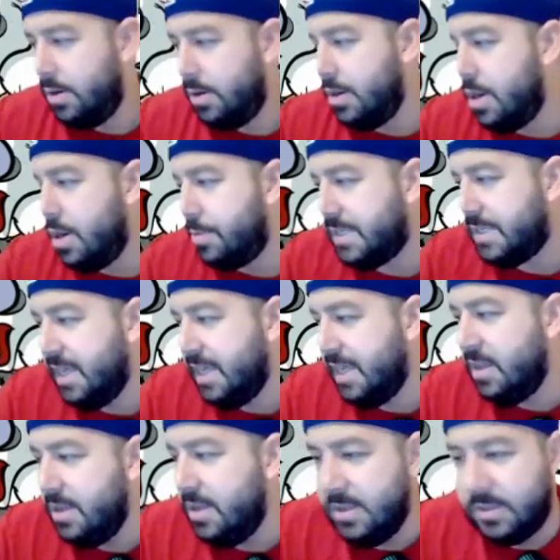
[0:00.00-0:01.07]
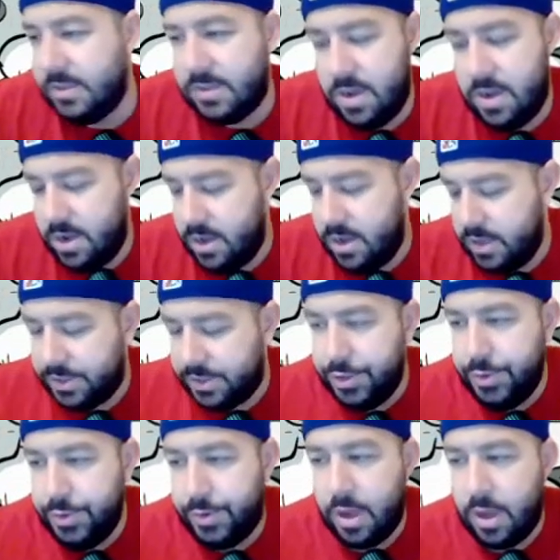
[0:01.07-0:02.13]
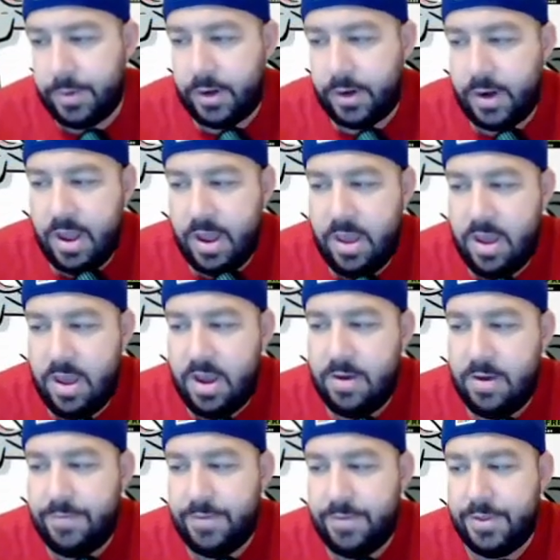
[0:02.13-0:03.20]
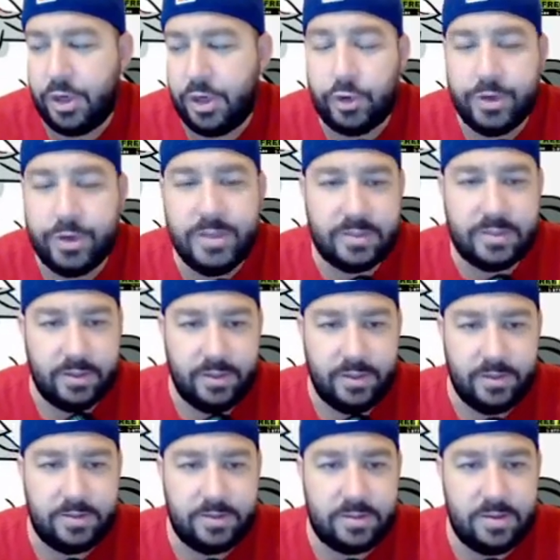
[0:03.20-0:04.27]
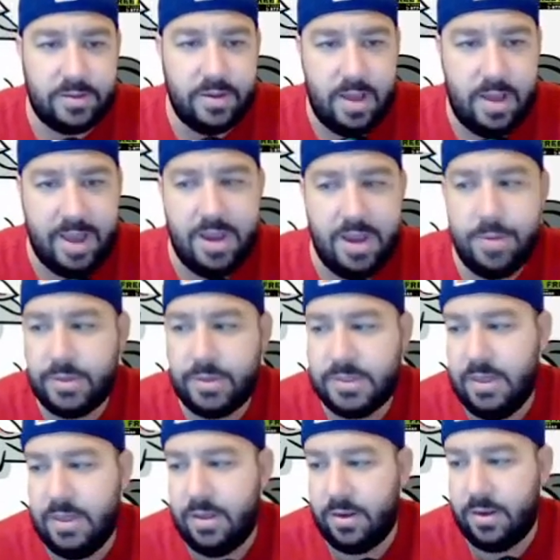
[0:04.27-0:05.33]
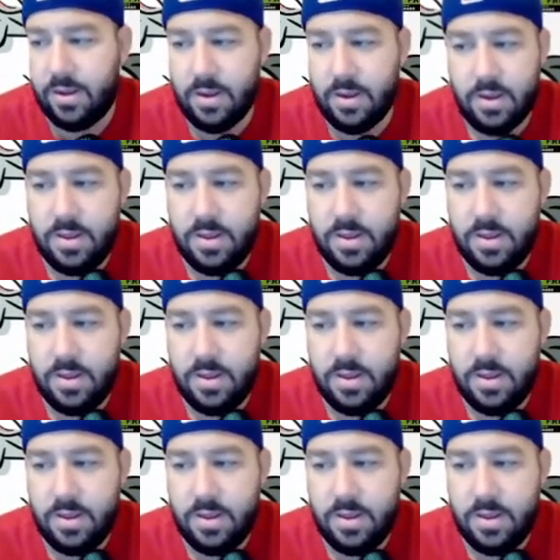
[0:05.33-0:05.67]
Number 10 is a newcomer. I have the Grizzlies at number 10.